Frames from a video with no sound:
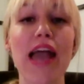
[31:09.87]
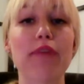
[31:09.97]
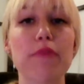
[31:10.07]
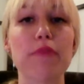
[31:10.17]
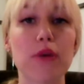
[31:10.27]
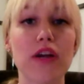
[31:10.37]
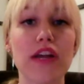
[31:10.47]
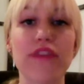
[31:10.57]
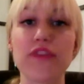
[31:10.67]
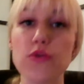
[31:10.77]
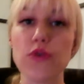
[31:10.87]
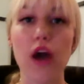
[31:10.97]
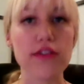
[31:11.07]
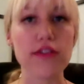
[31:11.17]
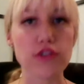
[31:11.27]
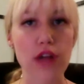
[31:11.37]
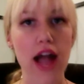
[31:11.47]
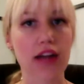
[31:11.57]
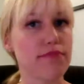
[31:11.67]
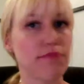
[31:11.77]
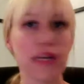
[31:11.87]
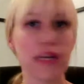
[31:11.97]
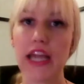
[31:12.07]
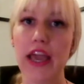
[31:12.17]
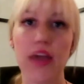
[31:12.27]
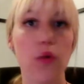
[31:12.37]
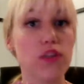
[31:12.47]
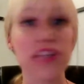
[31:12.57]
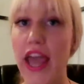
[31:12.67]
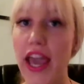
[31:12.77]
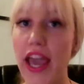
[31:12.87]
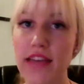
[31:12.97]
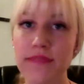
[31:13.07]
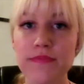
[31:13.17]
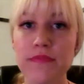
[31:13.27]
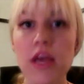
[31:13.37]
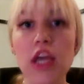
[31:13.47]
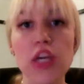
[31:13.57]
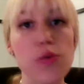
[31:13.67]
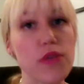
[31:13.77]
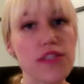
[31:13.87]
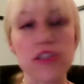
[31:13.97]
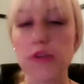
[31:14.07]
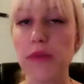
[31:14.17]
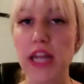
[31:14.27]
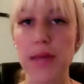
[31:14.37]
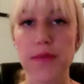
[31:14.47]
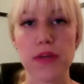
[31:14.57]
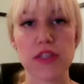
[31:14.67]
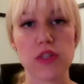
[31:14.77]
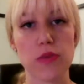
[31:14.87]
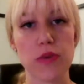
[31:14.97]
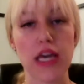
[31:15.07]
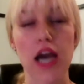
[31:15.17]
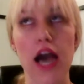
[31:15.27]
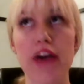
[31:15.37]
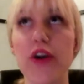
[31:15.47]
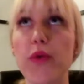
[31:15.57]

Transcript: And remember, if you got off track Monday or today, you can still make it up the rest of the week. I